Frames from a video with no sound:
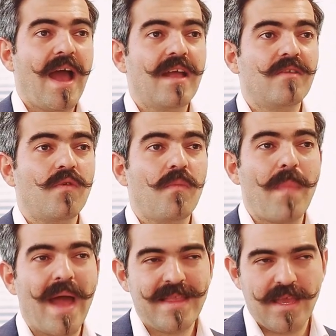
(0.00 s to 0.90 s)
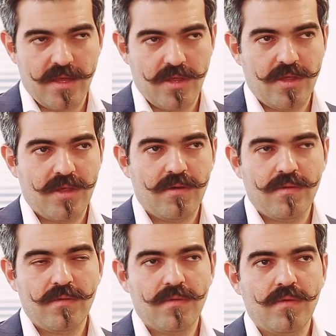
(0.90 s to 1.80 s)
and to manage,
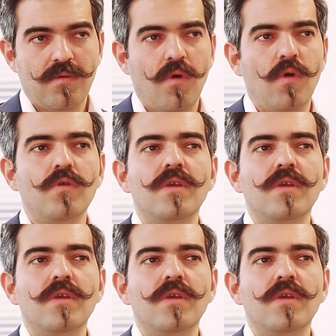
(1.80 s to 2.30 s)
or